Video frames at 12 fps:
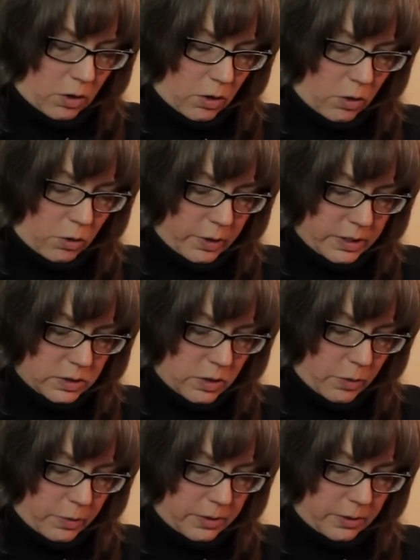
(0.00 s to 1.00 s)
Always
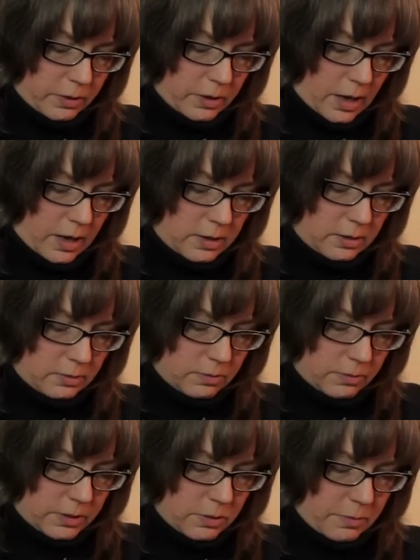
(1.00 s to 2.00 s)
go with your gut
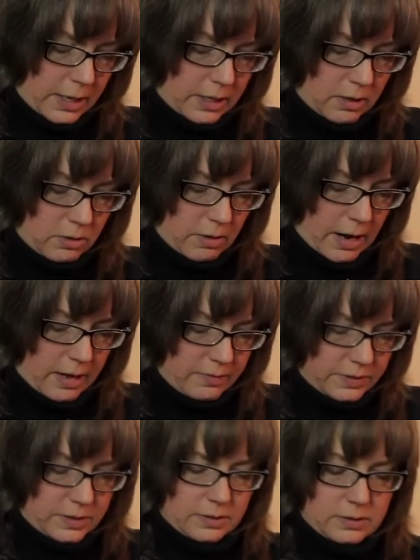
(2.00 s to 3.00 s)
when you're making
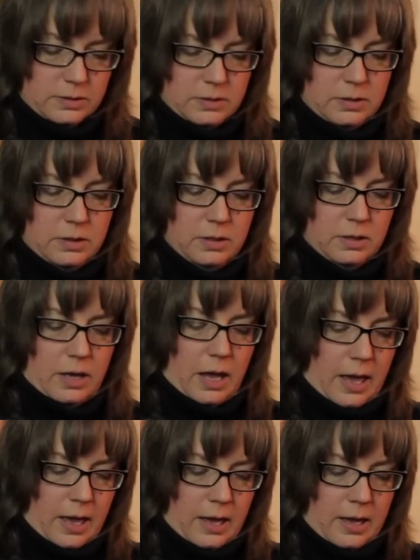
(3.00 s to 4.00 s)
crafts
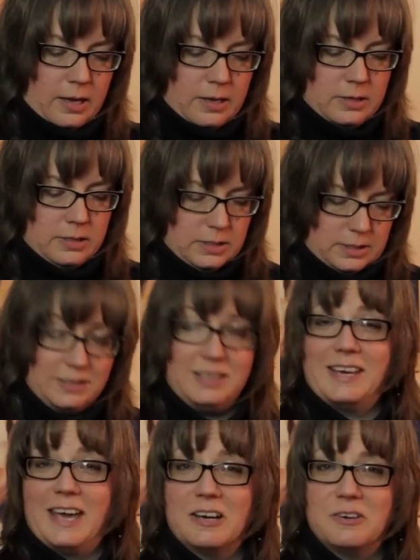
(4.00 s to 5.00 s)
and you
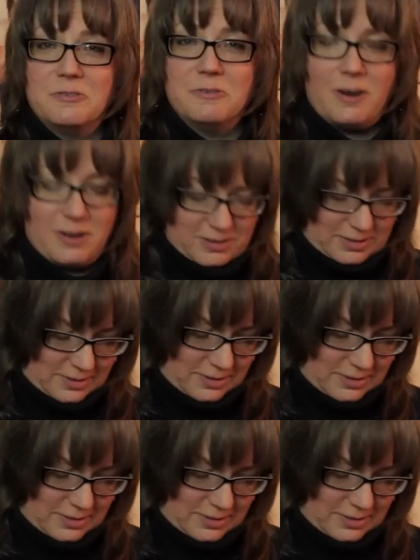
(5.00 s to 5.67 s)
can't go wrong.